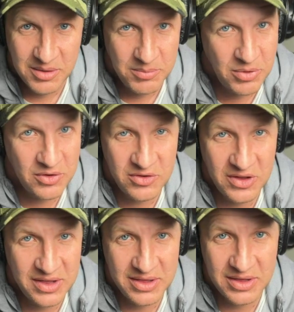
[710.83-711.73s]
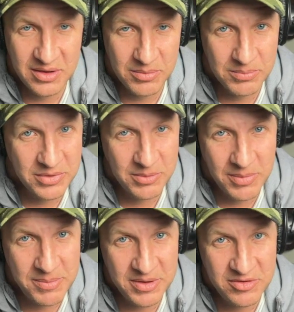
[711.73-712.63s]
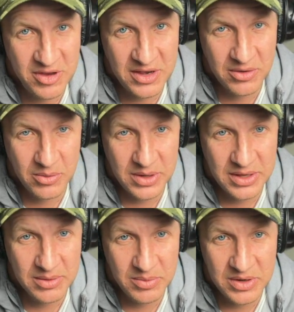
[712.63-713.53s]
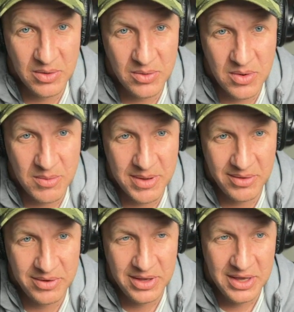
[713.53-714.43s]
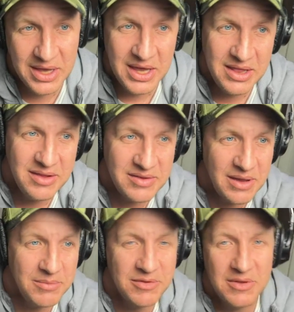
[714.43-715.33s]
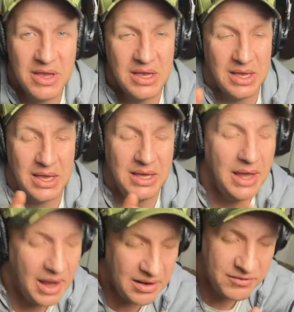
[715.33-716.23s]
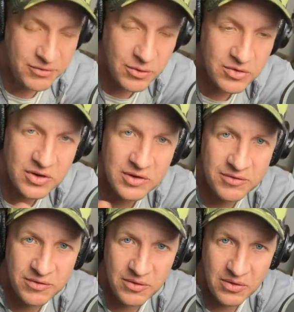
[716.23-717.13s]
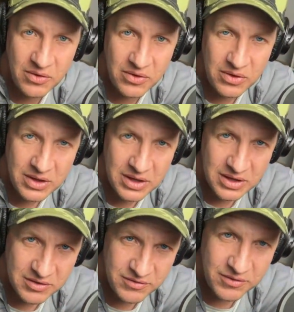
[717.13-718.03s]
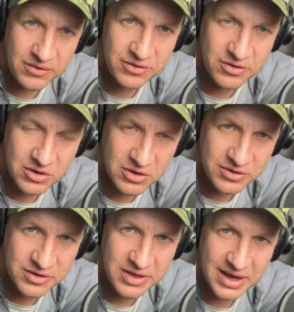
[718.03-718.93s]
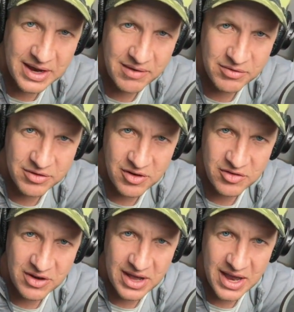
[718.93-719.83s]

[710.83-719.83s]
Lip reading: Personally, I think there might be a shade of greed that we don't know about. And this comes, unfortunately, full circle to that conversation I